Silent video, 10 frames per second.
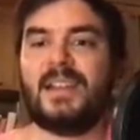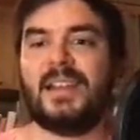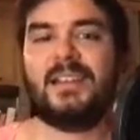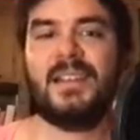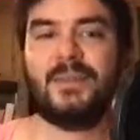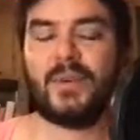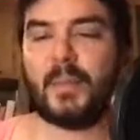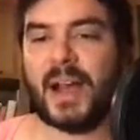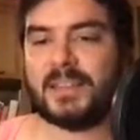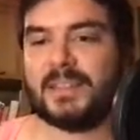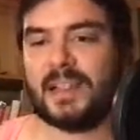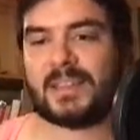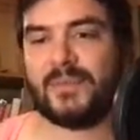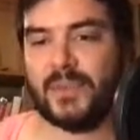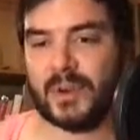indeed Fermat's
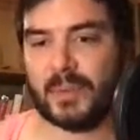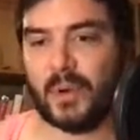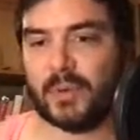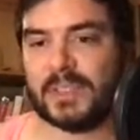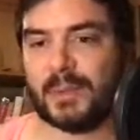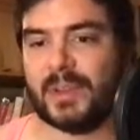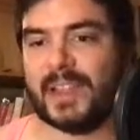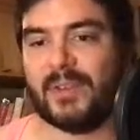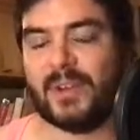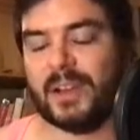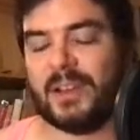last theorem holds. I will never